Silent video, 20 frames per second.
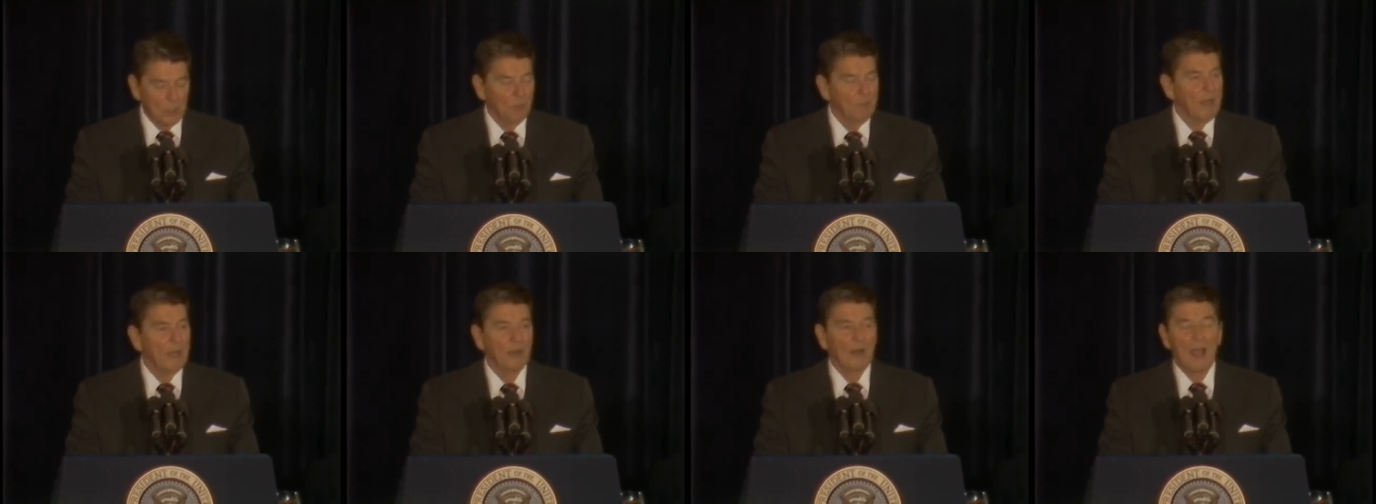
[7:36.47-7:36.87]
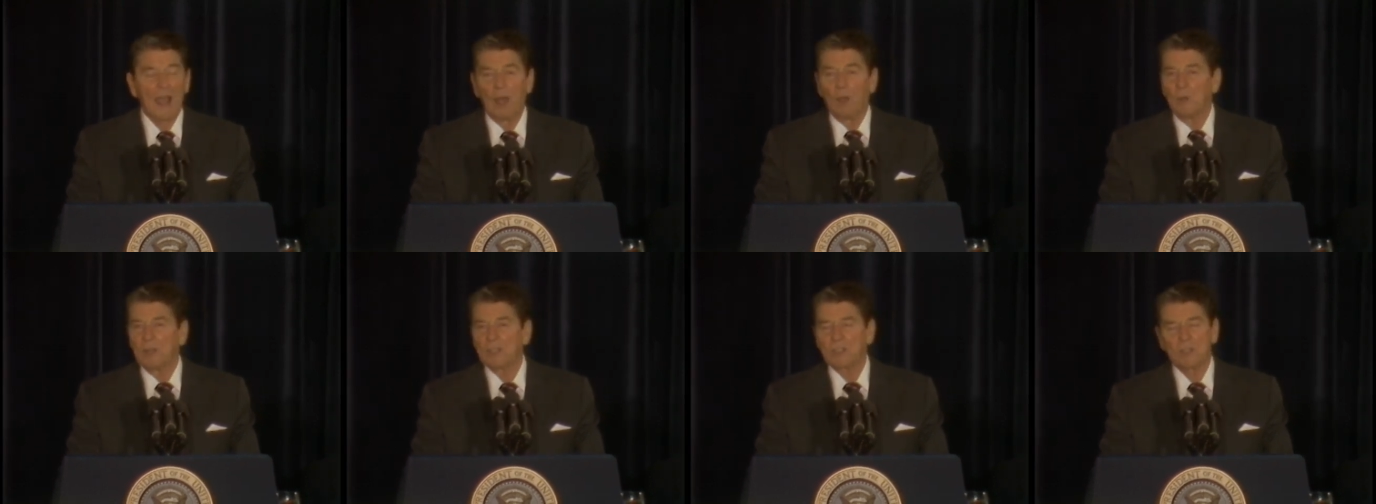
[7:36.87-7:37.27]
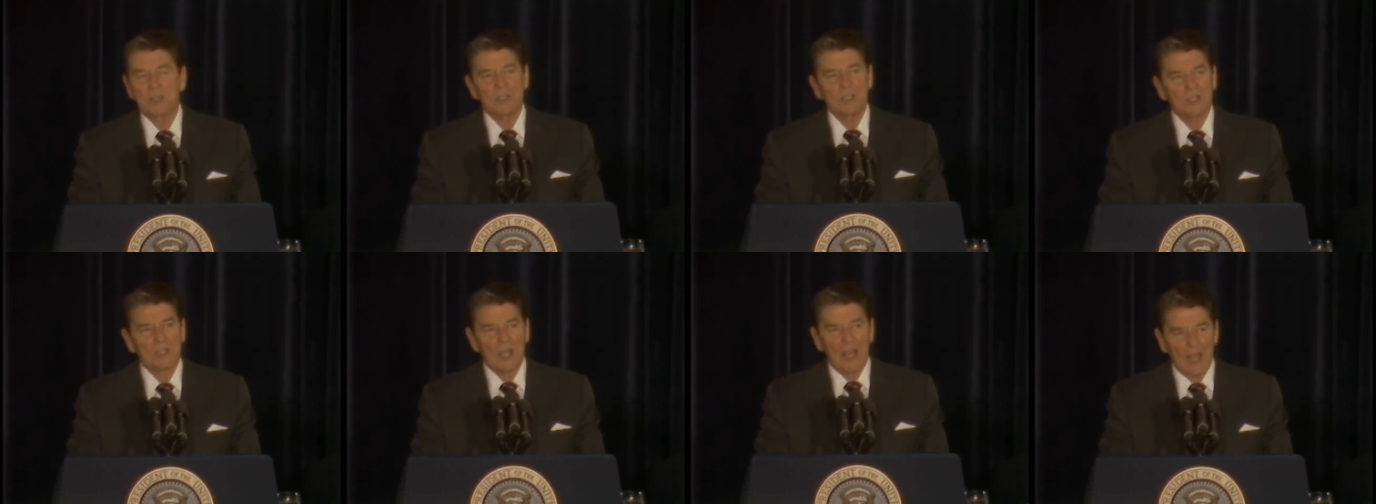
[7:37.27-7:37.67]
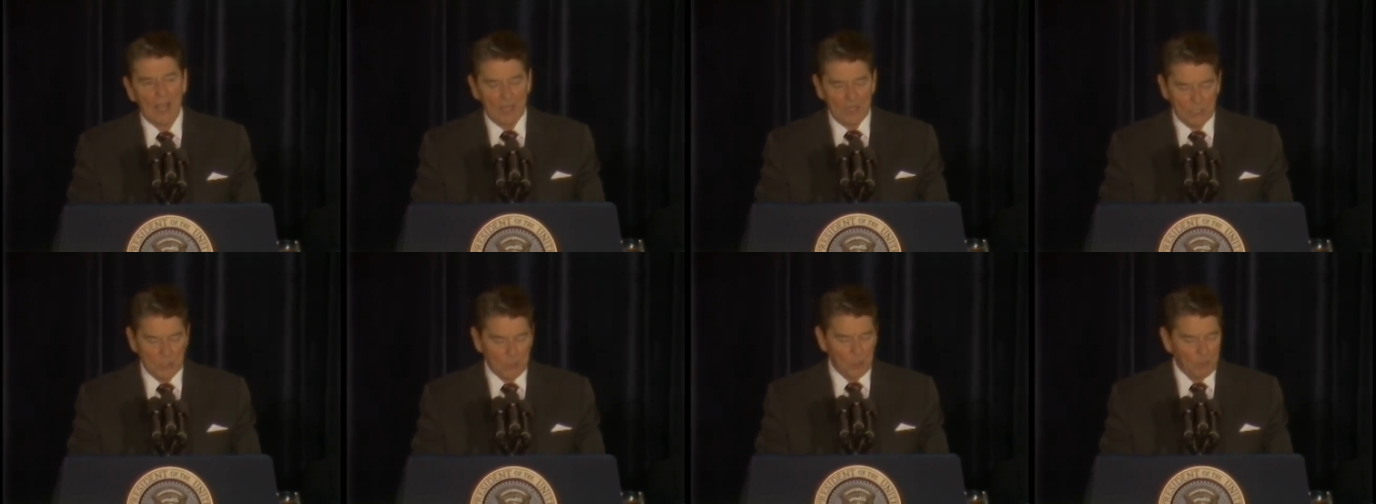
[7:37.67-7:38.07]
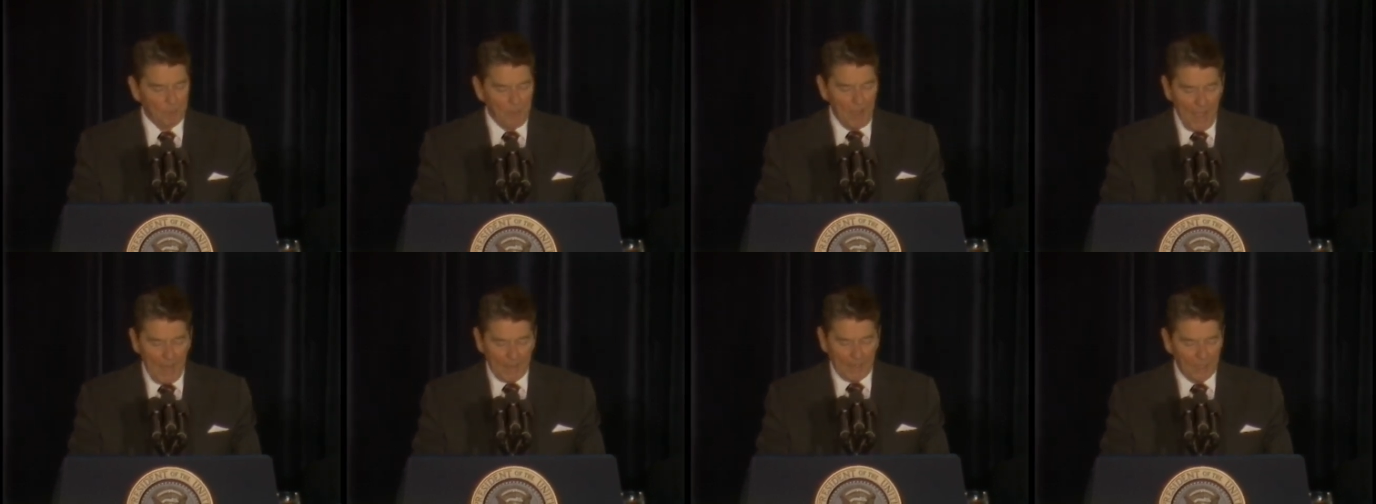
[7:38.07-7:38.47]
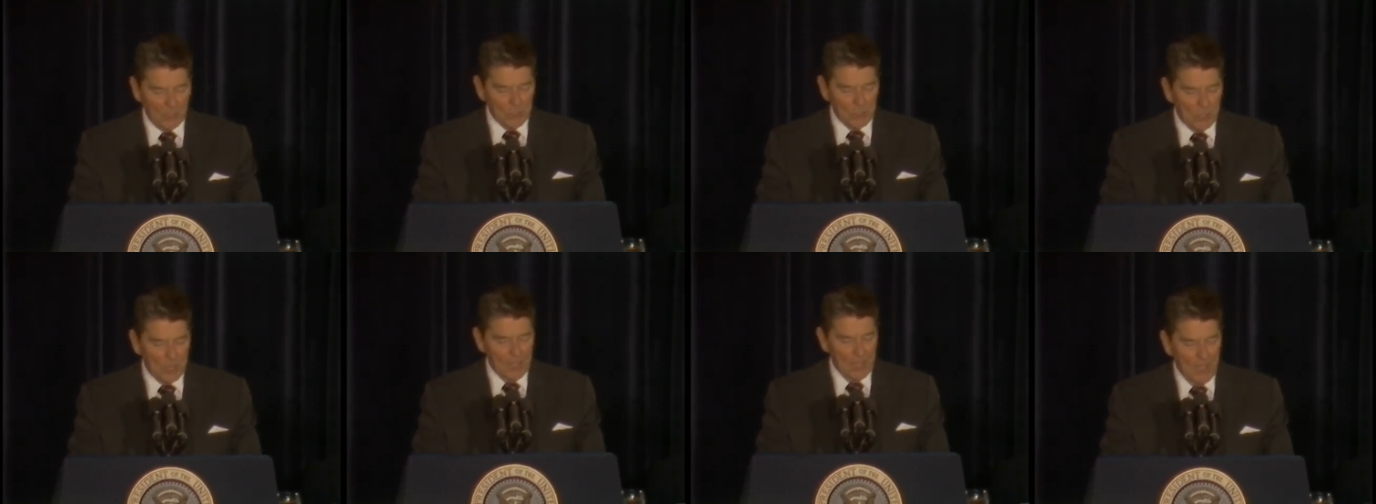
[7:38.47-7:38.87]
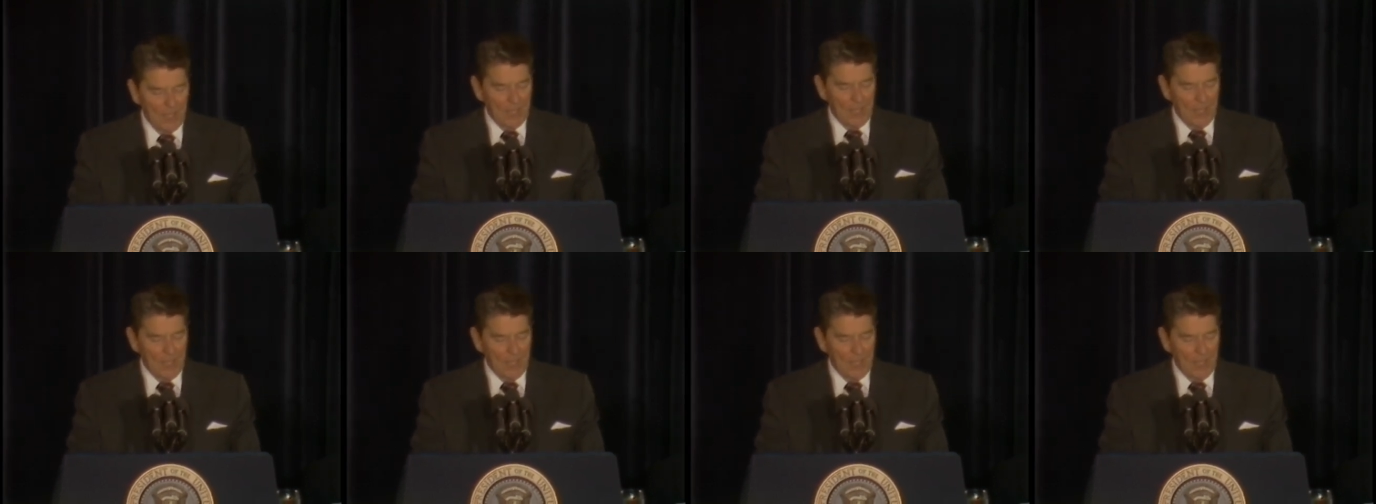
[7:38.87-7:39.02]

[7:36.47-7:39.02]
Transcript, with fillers: no matter how it's disguised or packaged.